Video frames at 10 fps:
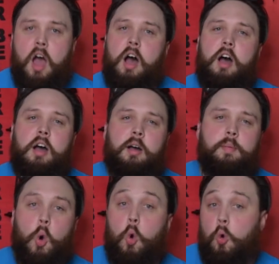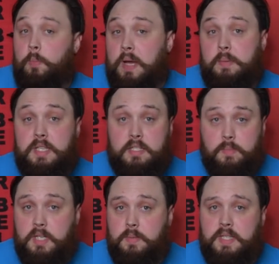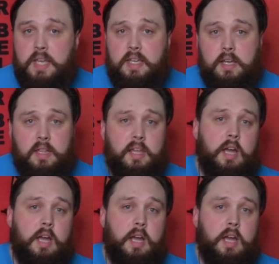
or maybe sometimes they